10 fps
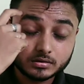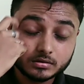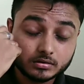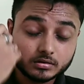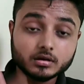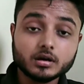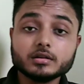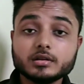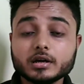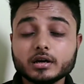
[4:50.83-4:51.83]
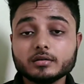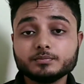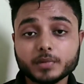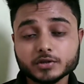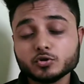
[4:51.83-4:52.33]
The
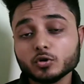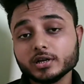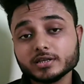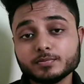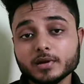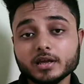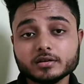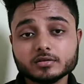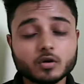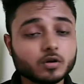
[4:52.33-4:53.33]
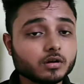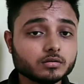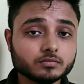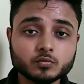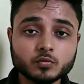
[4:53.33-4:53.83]
punch hole display gonna
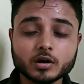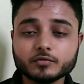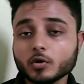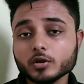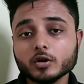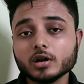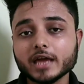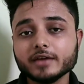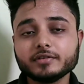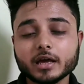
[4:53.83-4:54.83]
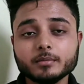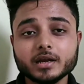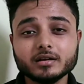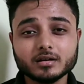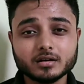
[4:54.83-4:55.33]
work for your lifetime,
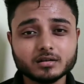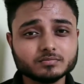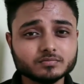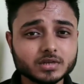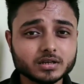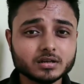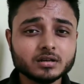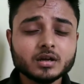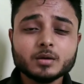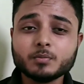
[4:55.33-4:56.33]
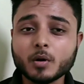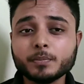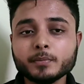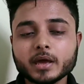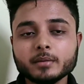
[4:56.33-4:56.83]
and the
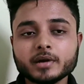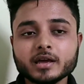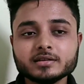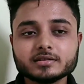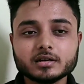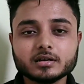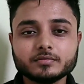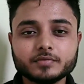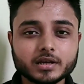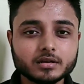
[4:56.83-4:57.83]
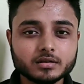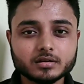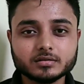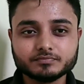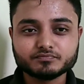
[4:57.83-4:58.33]
pop-up camera is very
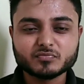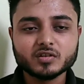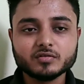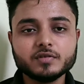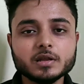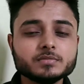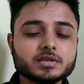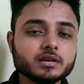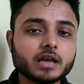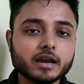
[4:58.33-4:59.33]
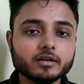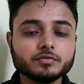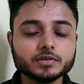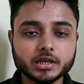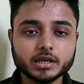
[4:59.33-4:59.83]
flimsy kind of a
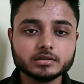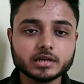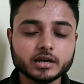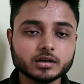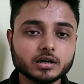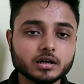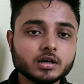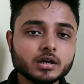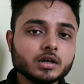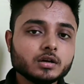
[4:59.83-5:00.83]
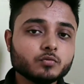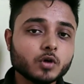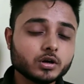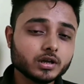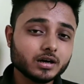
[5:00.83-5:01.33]
thing that
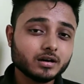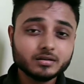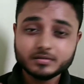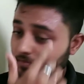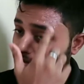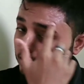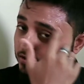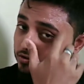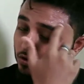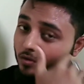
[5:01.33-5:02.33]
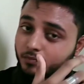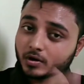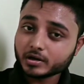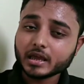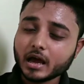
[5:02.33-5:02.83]
would stop
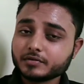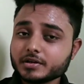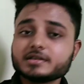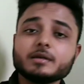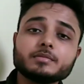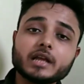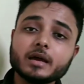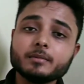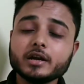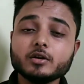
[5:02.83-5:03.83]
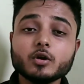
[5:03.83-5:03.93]
working after some time, and you have